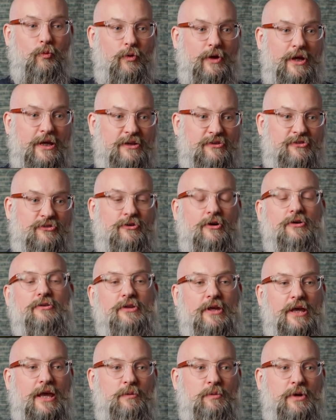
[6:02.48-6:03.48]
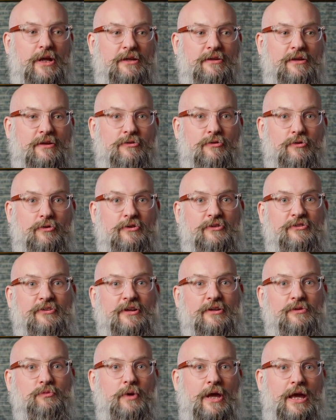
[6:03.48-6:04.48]
We start the game in
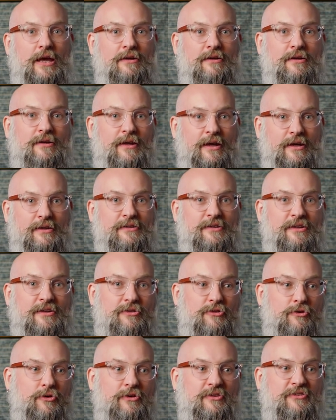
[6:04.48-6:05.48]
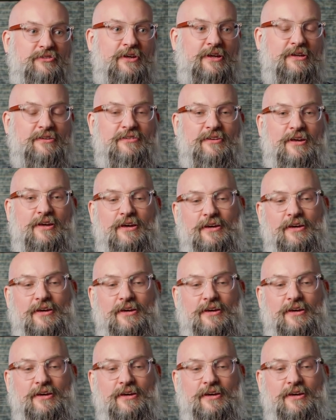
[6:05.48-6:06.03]
1836, we end in 1936.